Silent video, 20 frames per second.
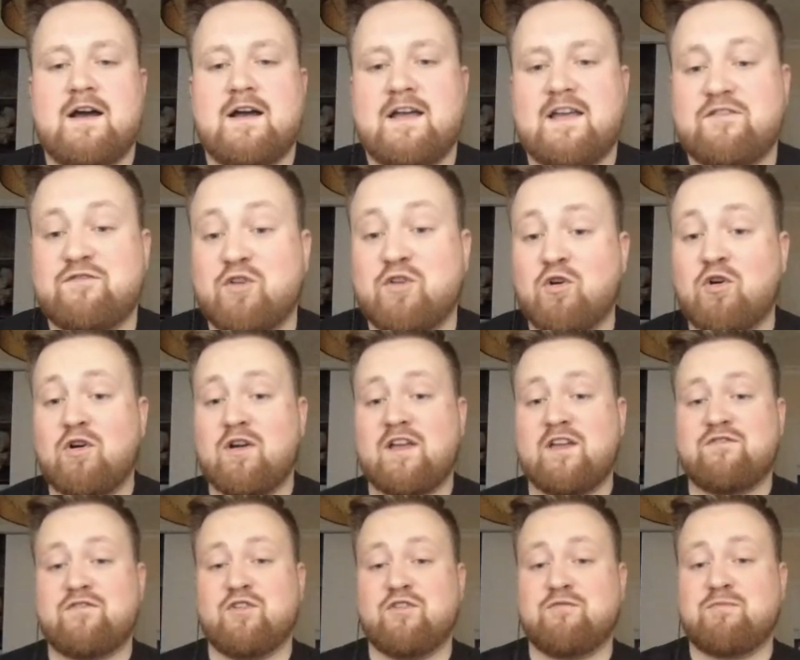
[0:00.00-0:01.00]
If
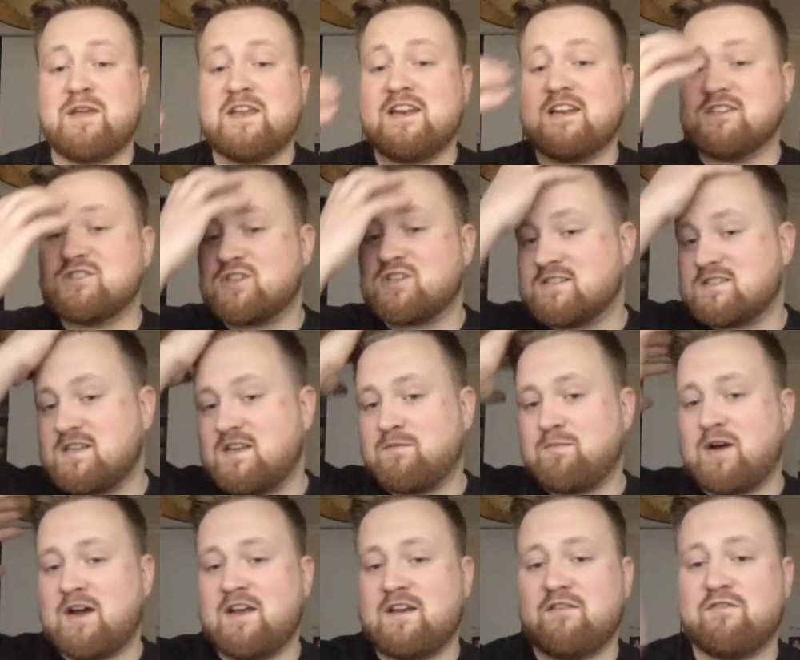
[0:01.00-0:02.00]
you've been interested
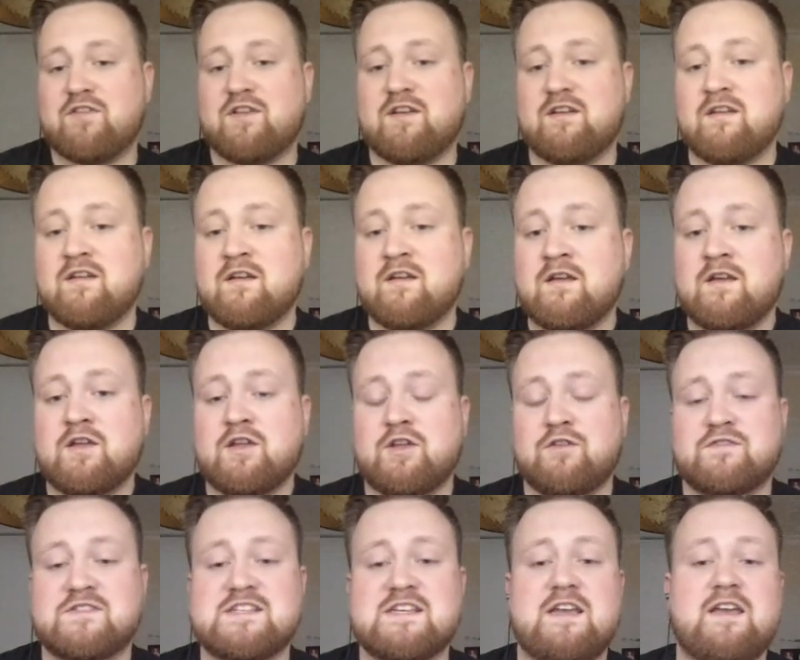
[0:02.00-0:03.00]
by anything you've
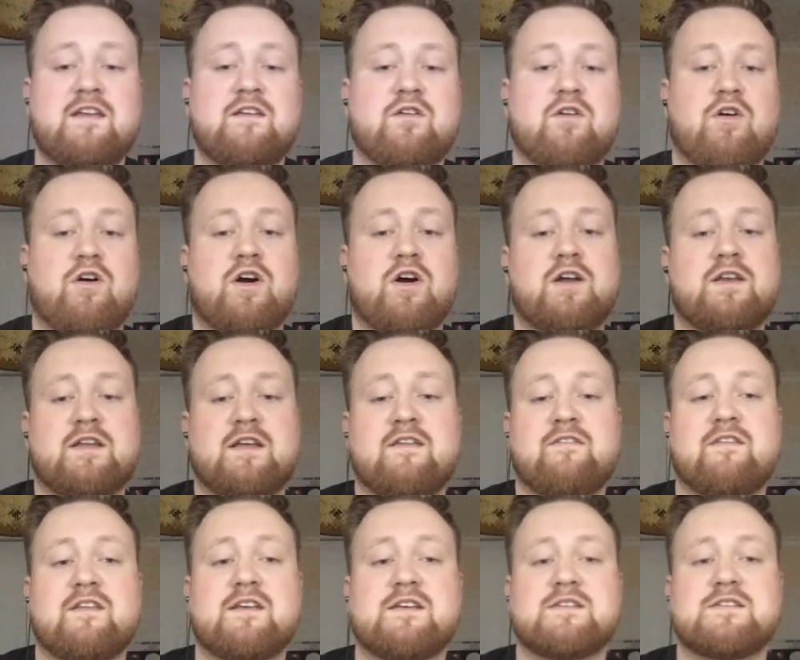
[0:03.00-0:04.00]
seen or heard in
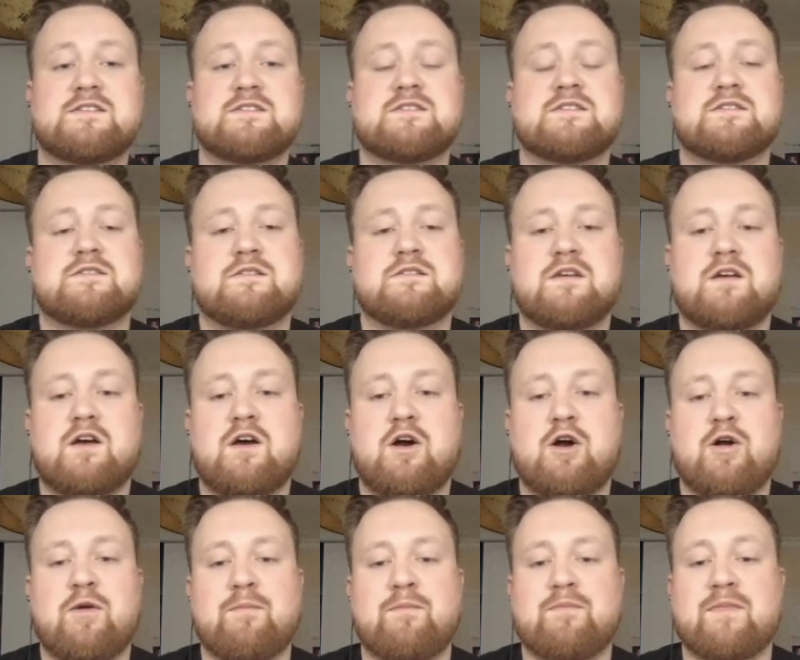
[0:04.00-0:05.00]
this,
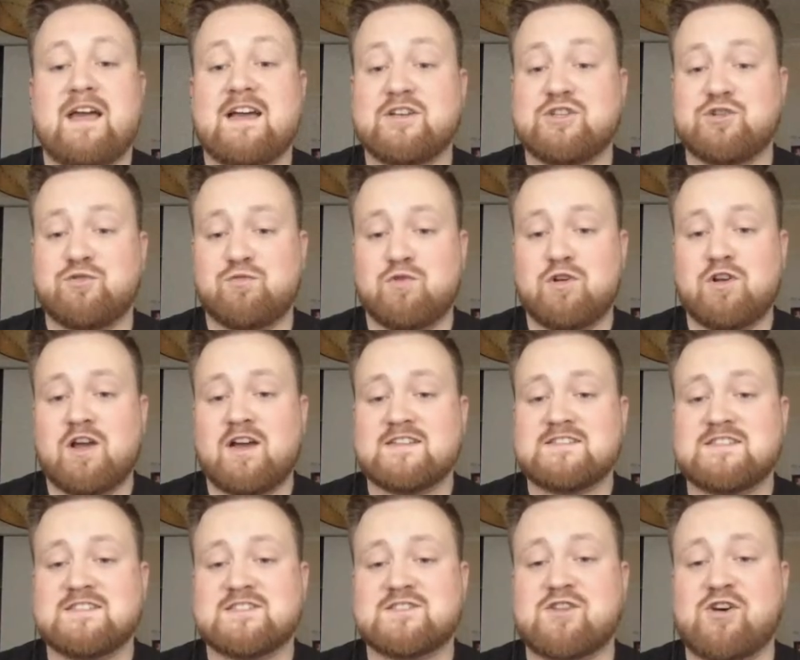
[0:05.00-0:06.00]
and you would like
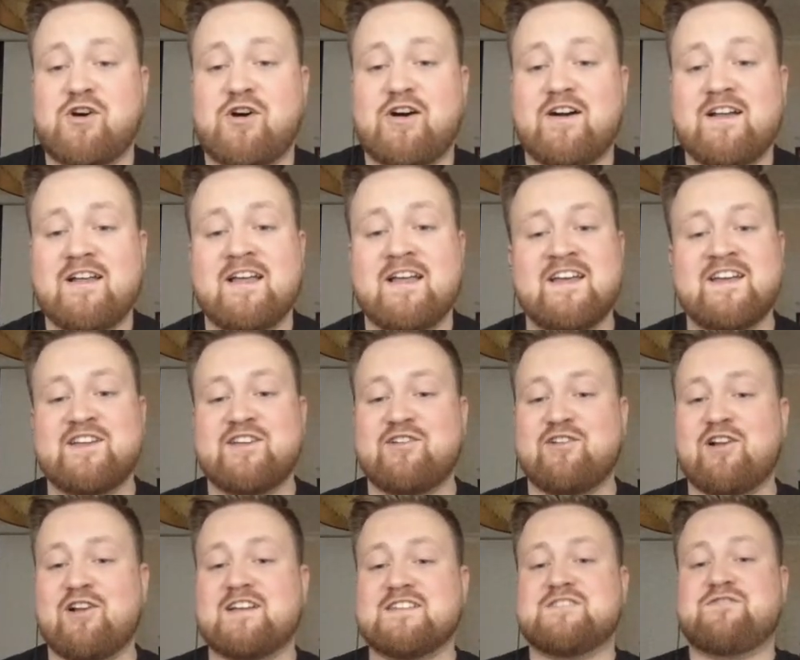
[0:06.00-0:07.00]
to start, you'd
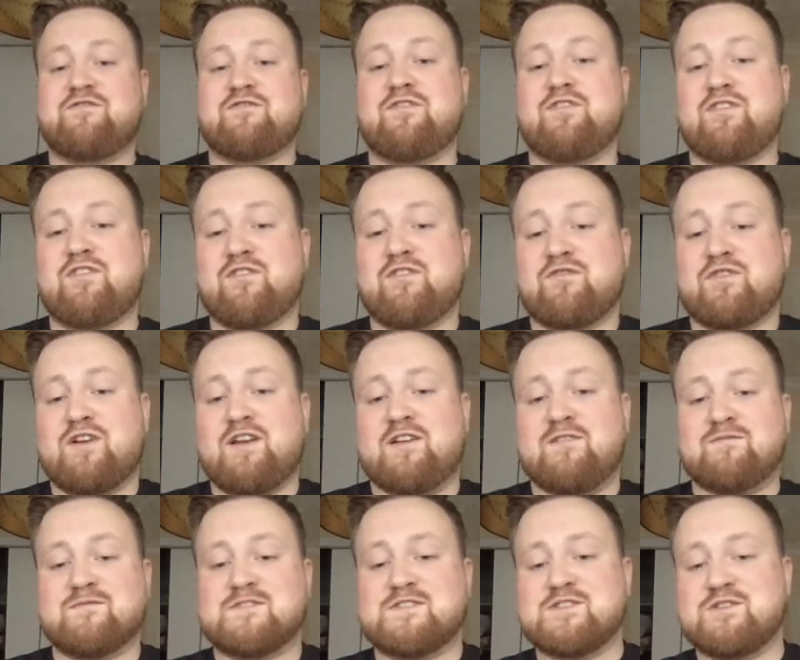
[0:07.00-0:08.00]
like the
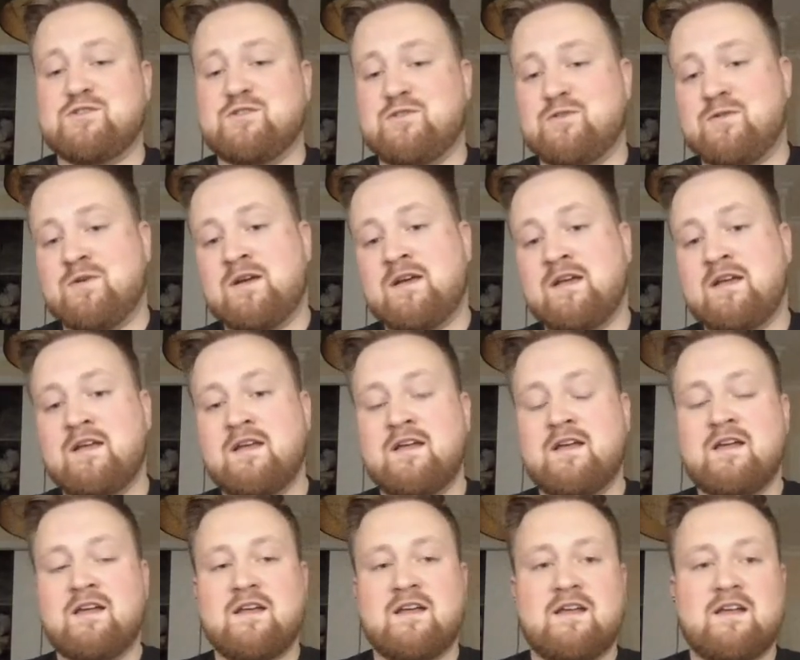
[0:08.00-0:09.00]
freedom to
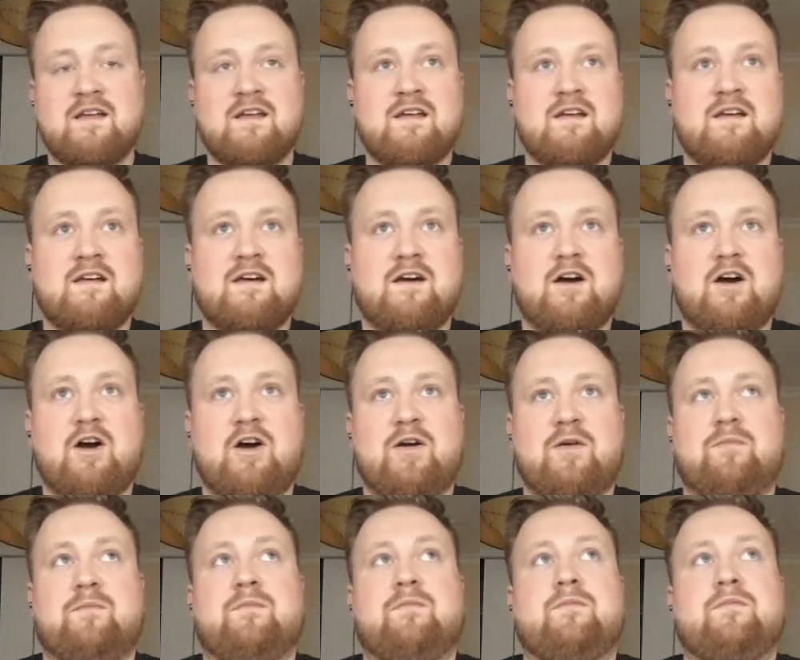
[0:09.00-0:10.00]

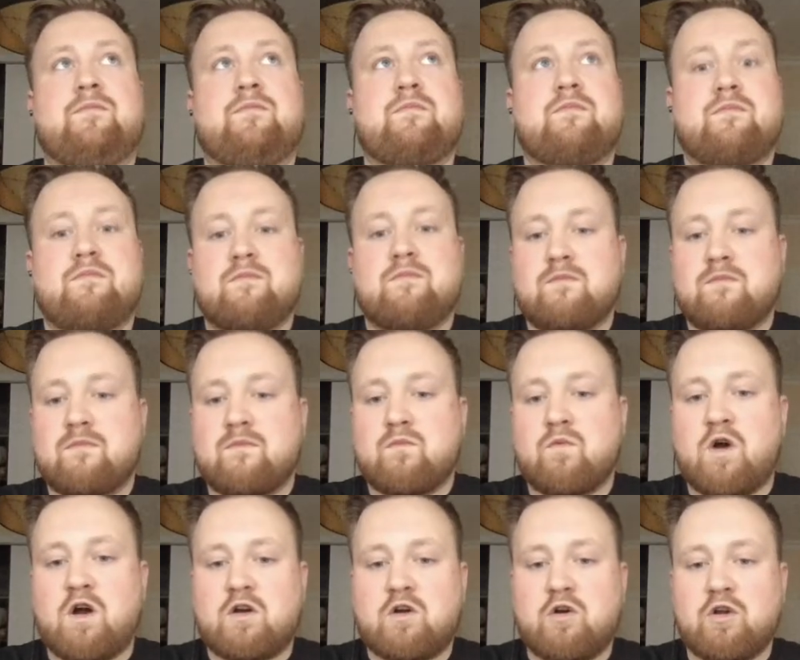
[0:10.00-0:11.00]
um,
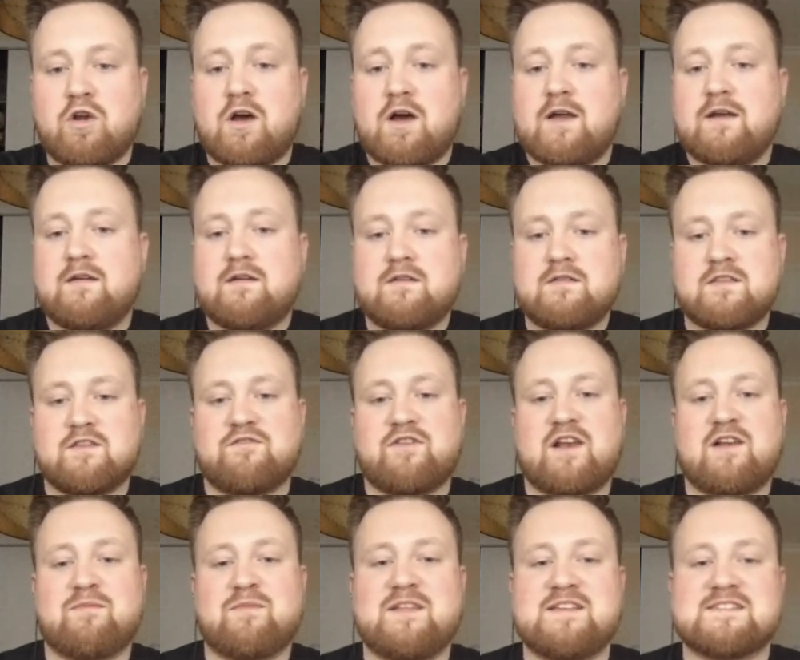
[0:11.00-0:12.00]
work online,
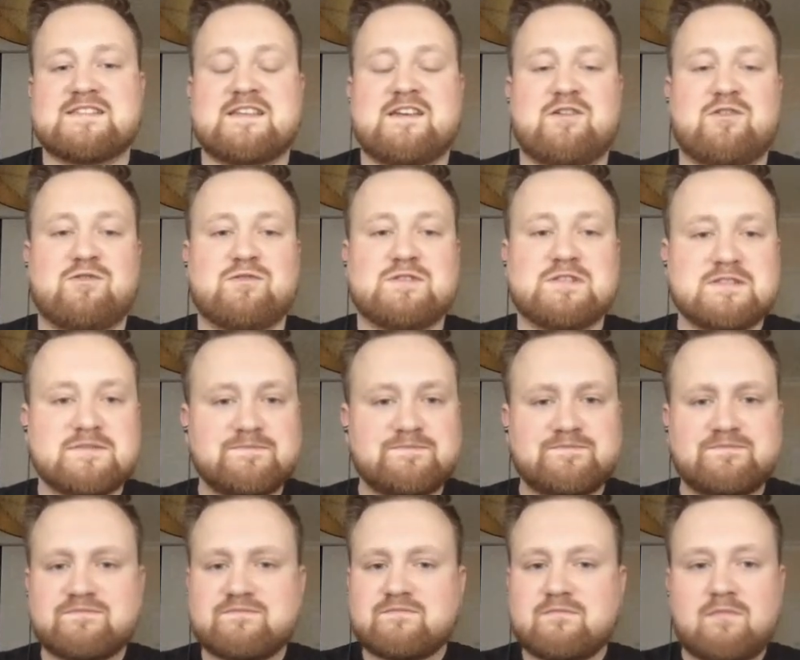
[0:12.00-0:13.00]
develop these skills,
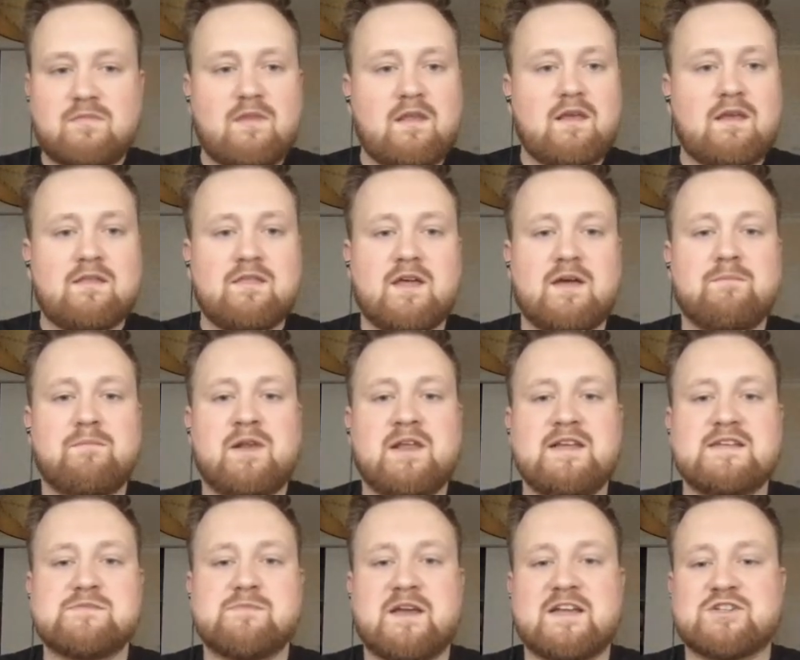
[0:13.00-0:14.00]
then
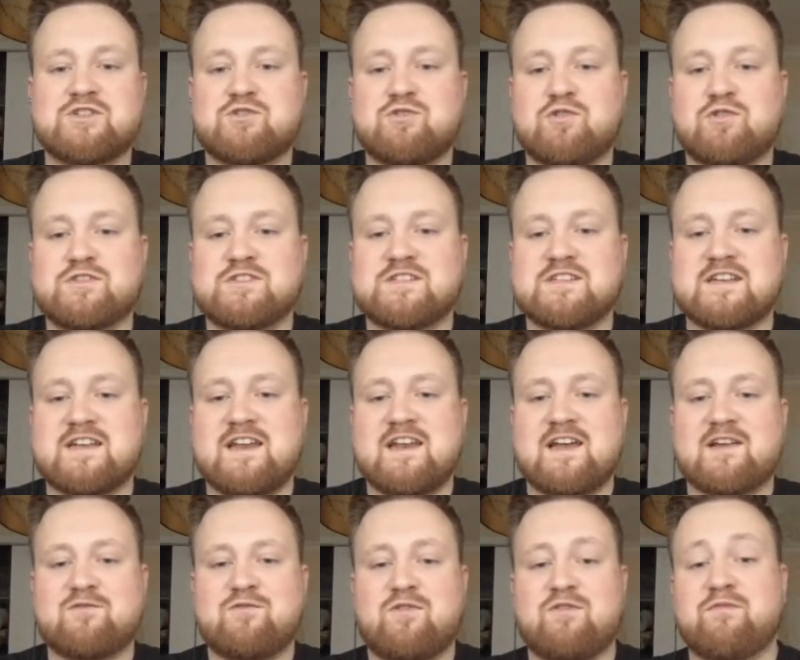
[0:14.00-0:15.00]
please make sure to
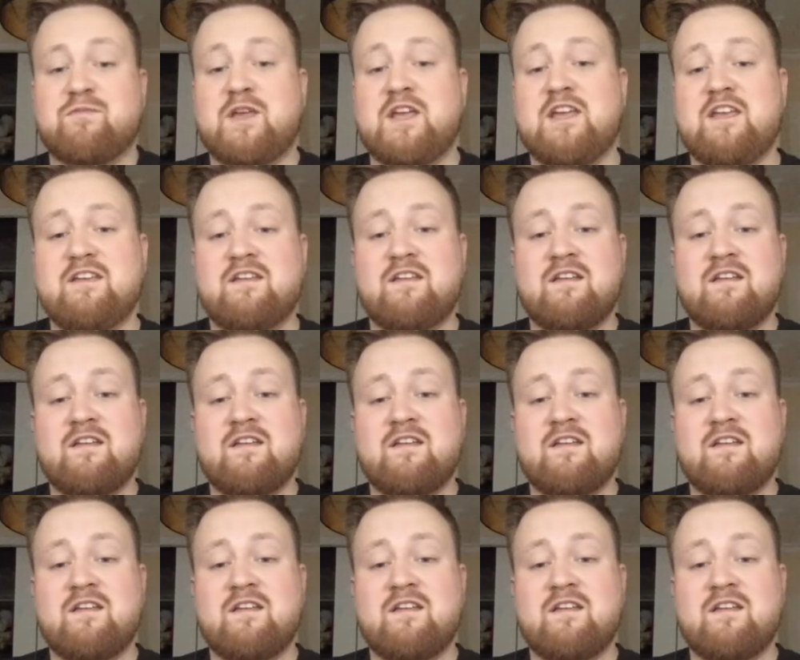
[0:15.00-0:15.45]
connect with me,